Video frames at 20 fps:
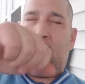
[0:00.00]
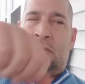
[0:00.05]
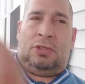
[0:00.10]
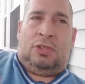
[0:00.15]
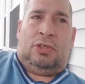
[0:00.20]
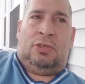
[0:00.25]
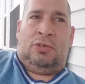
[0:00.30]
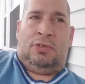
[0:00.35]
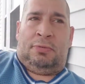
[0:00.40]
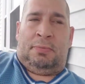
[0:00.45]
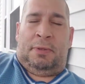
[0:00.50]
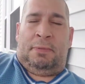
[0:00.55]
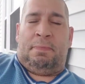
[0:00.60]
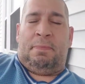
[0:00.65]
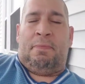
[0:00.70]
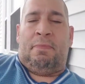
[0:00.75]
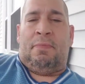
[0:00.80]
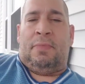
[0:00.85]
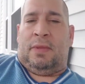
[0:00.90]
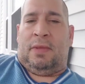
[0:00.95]
Excuse me.
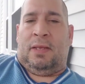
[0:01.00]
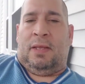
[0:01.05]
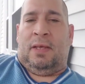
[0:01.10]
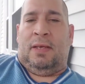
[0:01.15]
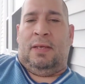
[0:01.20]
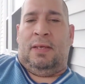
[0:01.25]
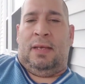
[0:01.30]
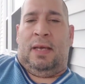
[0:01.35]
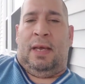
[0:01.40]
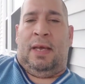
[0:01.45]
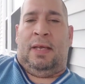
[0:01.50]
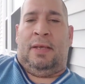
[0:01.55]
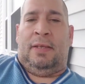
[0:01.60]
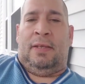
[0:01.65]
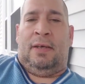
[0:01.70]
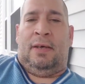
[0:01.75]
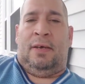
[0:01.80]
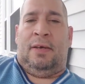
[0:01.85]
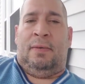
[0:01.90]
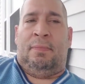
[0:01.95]

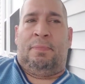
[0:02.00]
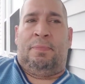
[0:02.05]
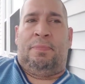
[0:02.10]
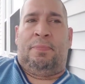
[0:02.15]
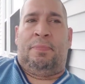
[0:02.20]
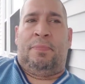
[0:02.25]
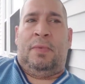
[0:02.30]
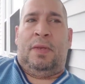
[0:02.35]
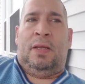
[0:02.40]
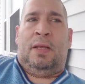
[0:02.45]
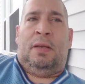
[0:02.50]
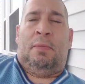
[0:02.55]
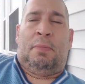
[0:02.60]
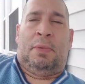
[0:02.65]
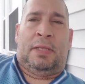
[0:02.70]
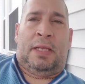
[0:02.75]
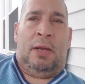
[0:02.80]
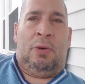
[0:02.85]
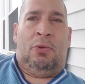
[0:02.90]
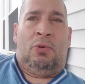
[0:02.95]
And, um,
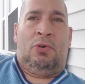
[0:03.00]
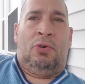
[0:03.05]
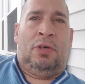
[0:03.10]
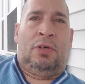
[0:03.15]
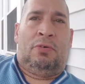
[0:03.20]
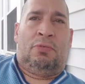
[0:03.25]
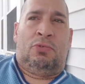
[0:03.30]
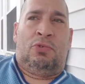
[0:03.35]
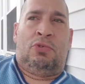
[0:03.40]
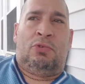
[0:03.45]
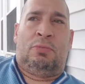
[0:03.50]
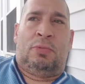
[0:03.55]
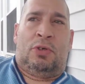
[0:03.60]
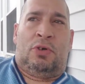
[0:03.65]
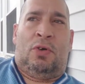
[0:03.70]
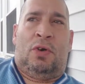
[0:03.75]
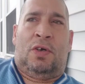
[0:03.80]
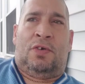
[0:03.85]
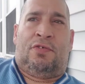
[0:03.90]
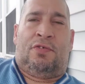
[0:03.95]
but they were in a room
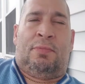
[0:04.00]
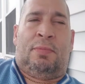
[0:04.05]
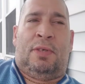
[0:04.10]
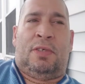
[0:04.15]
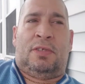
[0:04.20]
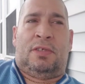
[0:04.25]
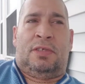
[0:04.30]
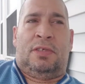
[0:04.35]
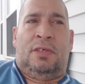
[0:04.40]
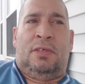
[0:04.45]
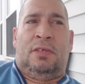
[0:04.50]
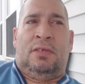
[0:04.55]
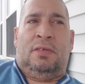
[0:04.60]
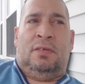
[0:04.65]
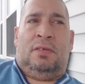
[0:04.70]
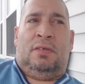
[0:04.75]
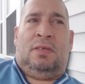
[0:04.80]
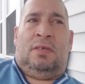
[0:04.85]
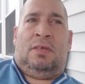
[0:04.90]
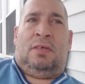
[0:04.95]
across from us.
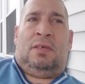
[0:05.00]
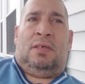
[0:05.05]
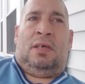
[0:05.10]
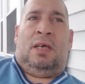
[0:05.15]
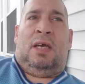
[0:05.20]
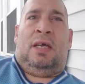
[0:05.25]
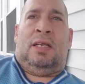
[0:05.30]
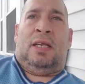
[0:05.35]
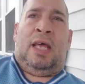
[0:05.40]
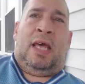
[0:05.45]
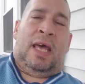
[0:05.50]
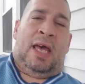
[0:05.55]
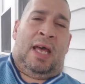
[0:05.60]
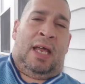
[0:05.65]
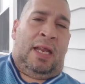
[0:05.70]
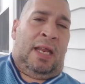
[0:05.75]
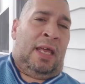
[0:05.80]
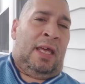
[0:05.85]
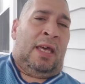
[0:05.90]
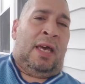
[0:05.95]
And they
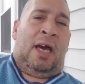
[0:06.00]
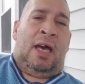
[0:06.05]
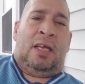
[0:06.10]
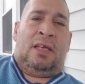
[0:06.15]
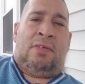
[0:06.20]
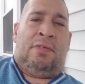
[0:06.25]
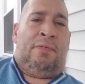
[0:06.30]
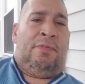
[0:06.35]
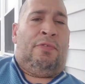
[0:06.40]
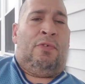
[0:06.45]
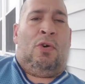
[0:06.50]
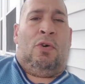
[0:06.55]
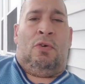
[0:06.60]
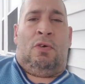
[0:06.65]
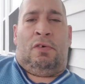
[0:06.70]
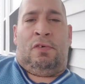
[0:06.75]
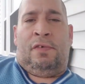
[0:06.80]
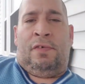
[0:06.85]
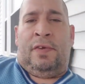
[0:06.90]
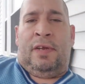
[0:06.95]
had eight guys from
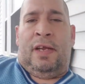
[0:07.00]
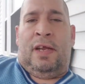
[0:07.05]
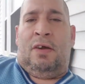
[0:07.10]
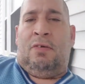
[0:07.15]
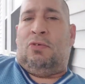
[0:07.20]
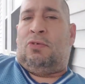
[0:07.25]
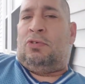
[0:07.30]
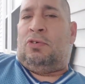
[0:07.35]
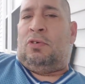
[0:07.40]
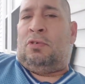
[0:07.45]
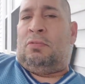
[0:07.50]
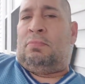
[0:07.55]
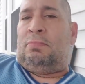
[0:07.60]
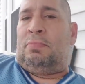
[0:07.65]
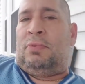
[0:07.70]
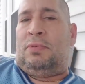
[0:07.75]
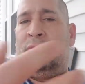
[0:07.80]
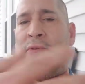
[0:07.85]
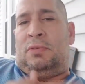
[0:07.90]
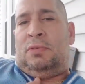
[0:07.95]
Fall River in their
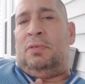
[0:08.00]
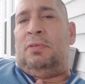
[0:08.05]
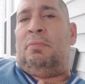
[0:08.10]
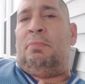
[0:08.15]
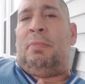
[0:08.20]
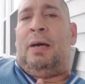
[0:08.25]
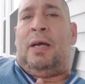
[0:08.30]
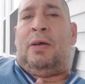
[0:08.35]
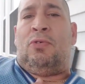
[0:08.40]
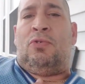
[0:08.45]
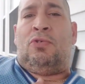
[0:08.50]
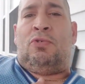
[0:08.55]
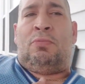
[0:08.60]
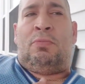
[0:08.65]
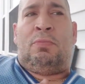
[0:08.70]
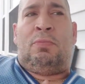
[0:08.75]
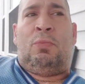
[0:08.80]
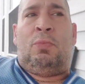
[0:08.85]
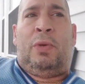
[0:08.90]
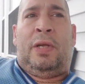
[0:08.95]
room. My
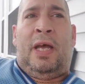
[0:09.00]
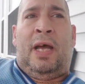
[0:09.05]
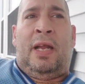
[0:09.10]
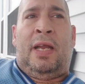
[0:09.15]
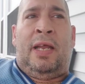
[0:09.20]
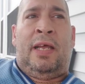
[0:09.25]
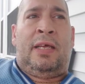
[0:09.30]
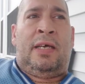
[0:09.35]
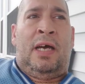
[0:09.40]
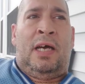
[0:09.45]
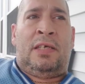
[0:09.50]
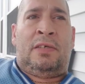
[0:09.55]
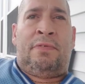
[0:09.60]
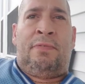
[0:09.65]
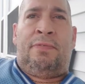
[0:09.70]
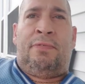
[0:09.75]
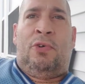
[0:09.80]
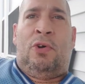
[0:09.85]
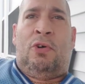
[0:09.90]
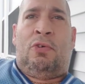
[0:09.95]
room, we had eight guys
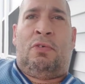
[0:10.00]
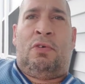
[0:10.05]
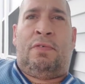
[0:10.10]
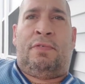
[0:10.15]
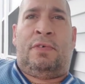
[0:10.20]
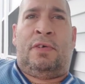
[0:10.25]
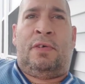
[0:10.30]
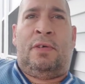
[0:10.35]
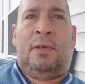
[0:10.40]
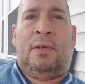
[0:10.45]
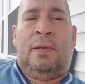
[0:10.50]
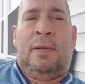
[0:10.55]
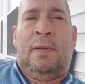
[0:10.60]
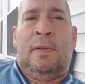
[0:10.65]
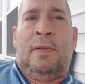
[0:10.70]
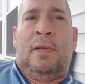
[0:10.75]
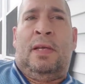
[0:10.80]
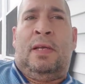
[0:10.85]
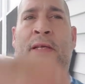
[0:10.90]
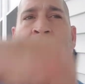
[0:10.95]
from Fall River.
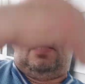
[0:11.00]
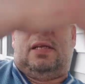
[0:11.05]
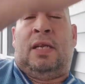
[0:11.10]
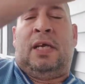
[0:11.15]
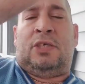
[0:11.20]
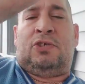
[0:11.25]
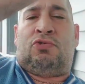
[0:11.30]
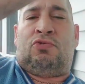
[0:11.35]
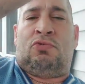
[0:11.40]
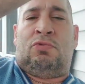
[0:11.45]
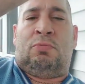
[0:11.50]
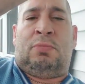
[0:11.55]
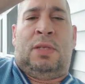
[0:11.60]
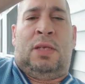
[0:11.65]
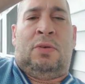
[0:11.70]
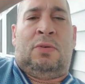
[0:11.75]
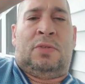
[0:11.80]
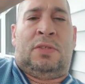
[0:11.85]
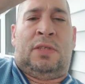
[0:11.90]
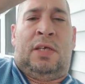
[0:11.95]
The next room,
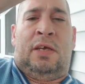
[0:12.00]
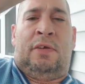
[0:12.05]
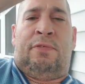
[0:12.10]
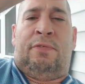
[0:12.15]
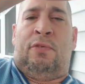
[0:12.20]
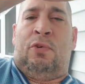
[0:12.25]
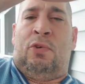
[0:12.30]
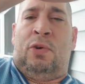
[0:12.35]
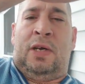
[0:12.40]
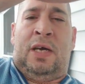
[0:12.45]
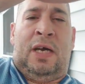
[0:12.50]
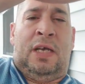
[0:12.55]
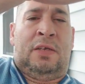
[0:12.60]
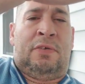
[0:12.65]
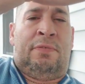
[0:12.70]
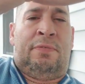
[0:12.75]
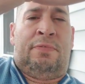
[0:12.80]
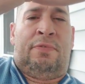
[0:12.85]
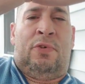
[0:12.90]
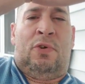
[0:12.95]
there was like four
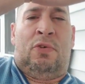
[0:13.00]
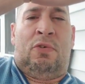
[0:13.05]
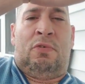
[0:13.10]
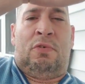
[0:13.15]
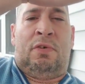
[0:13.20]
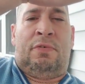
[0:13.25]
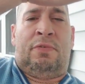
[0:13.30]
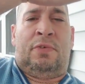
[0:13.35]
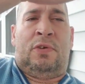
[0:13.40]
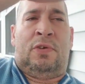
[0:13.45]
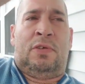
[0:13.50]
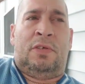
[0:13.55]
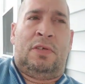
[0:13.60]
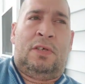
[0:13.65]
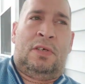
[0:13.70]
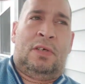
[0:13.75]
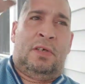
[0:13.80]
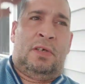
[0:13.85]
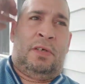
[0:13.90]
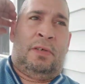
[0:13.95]
guys from Fall River.
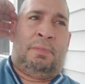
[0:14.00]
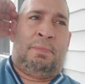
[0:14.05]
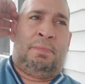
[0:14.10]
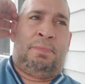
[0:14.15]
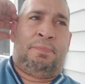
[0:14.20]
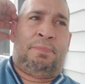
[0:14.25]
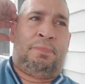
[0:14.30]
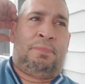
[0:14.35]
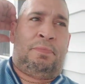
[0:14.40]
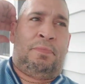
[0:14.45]
Um,